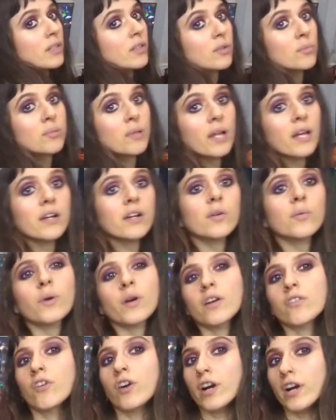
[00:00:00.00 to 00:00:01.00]
little planner
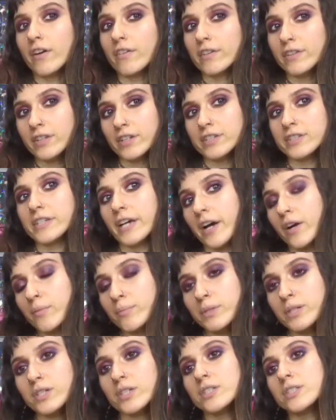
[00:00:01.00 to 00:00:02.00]
where I write everything down
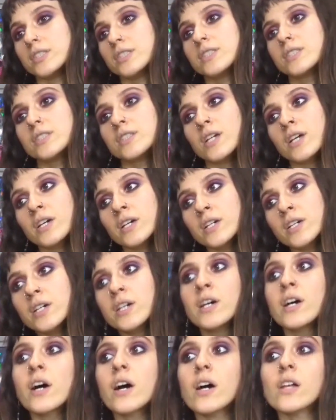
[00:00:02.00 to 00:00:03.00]
because
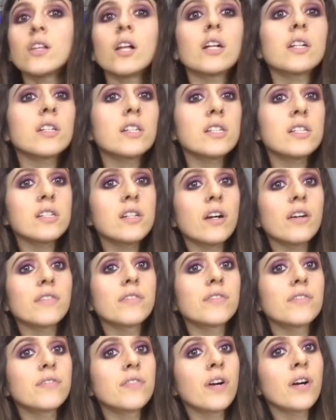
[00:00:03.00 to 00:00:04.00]
a lot of the stuff
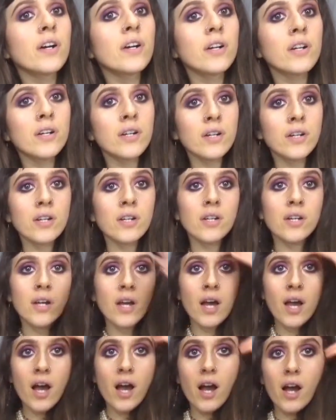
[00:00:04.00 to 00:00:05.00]

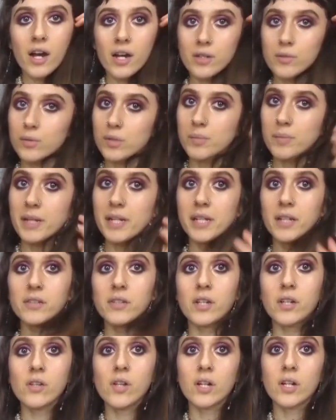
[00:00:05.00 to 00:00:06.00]
I was making
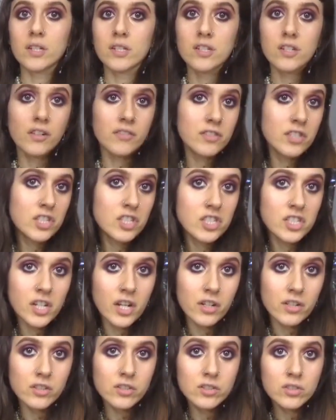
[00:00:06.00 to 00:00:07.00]
a lot of stuff to sell,